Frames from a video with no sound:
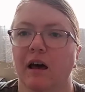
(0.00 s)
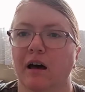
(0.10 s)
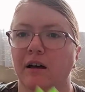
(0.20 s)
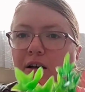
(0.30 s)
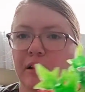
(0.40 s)

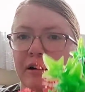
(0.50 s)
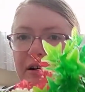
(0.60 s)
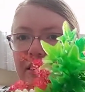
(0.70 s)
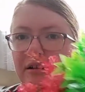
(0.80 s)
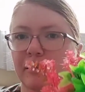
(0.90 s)
I
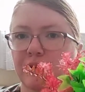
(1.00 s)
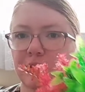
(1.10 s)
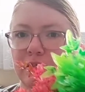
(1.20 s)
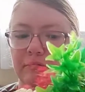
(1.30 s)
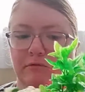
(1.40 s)
got
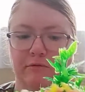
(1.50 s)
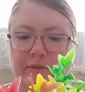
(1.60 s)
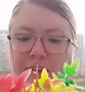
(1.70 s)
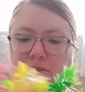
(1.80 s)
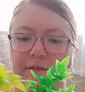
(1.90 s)

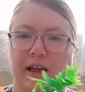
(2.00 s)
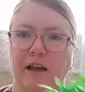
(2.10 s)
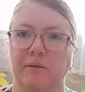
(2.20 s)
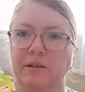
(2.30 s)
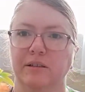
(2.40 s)
fake
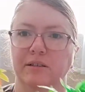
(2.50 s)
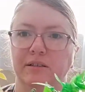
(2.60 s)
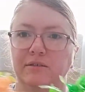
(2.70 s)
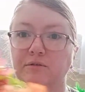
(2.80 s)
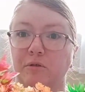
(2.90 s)

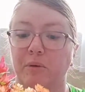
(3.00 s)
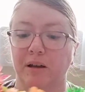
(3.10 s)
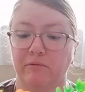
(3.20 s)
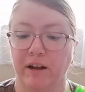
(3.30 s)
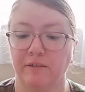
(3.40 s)
flowers for my
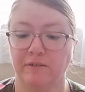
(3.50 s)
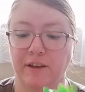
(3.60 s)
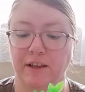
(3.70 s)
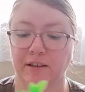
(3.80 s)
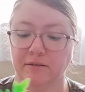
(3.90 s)
Ren Fair